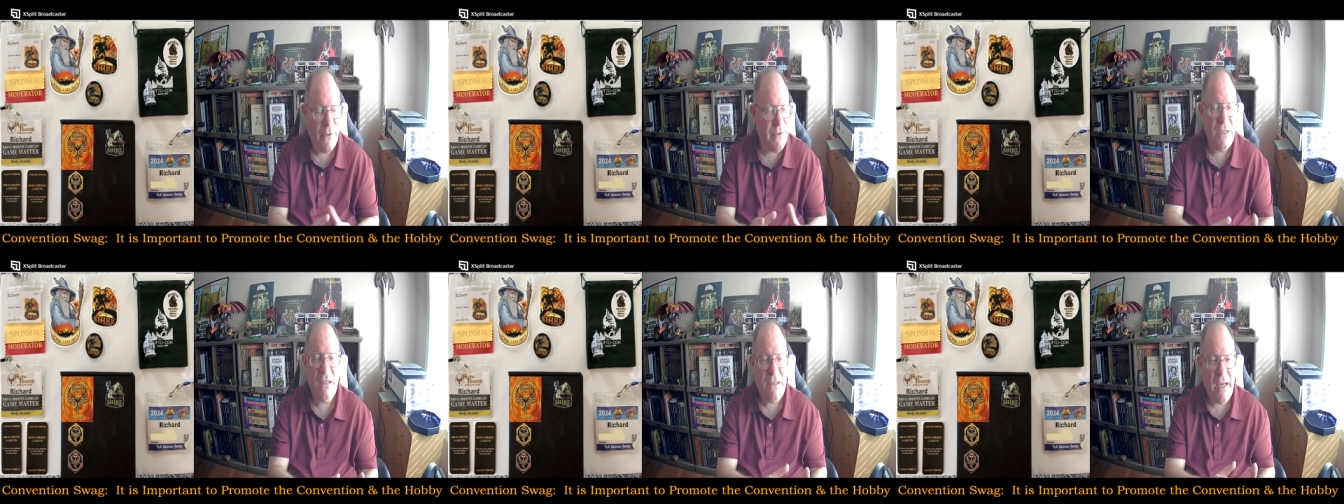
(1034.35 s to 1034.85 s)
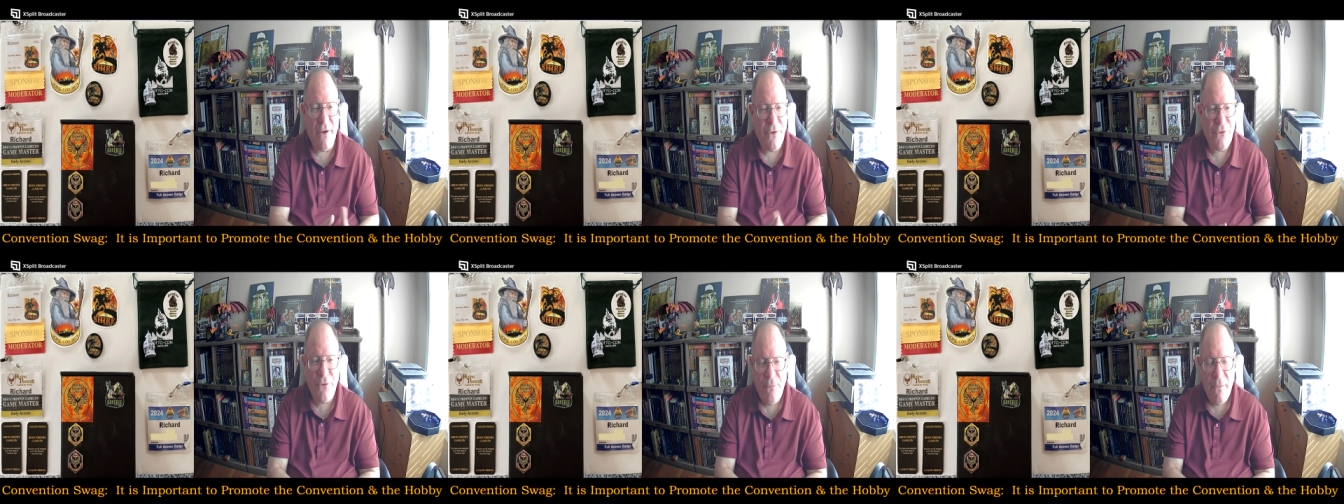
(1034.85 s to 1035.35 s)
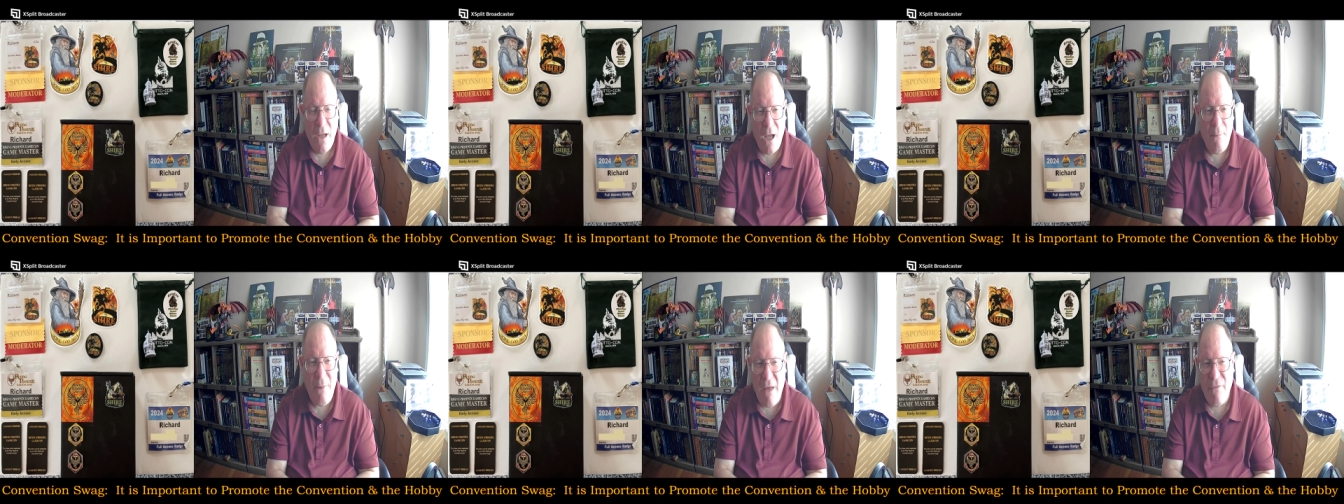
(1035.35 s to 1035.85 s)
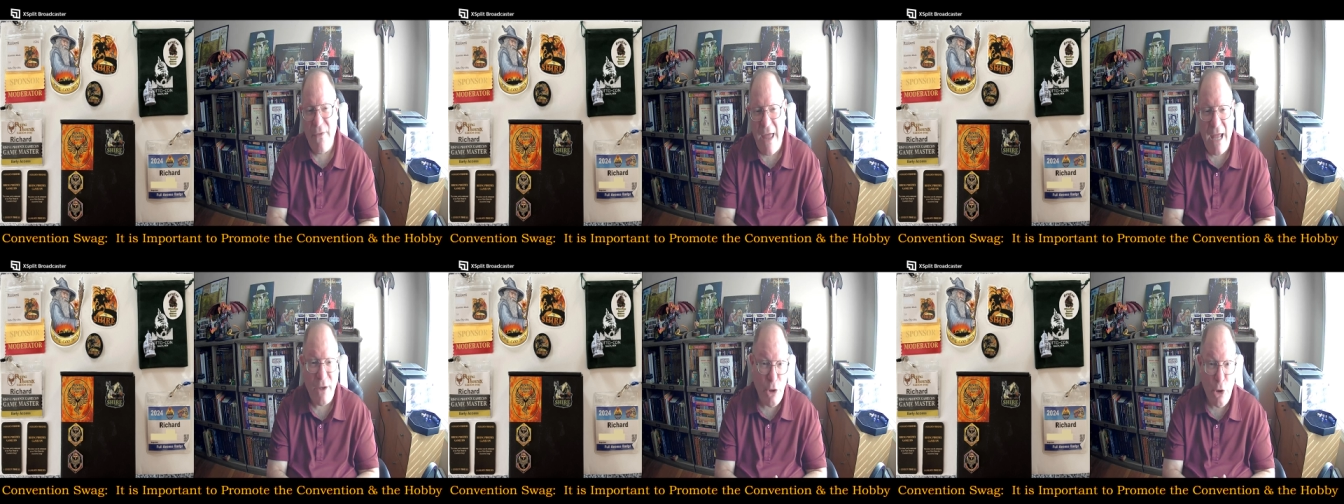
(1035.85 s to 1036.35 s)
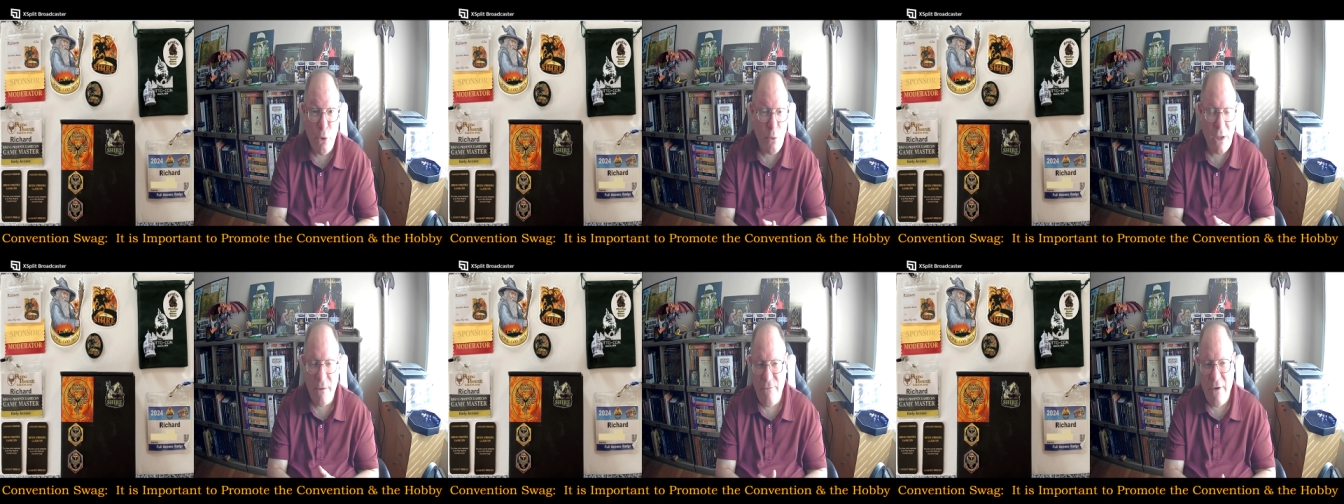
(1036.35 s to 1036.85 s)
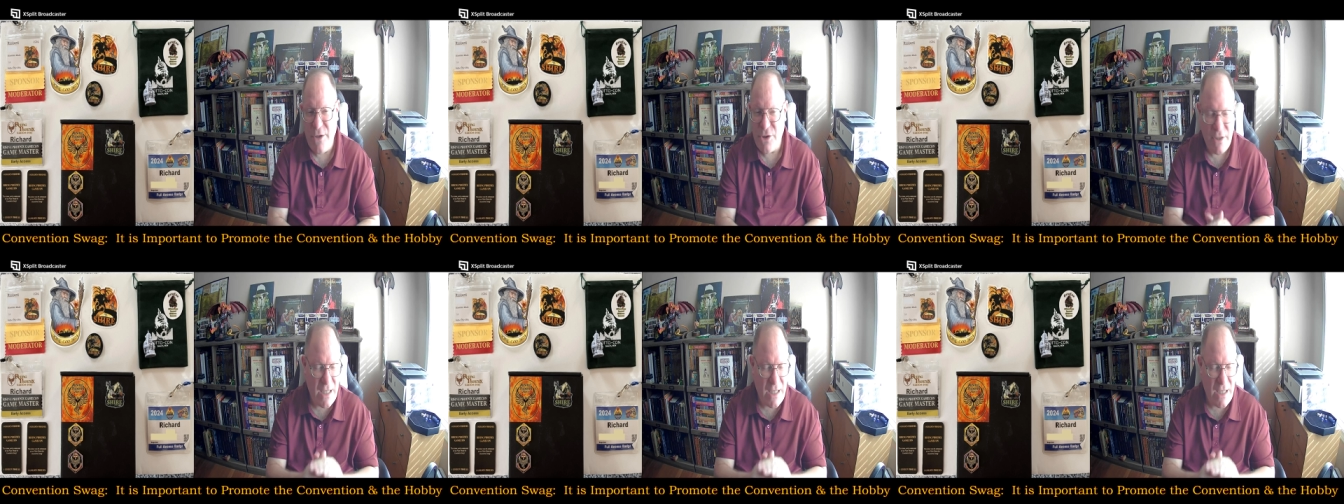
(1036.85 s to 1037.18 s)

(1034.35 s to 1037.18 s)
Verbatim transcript: details about that new convention.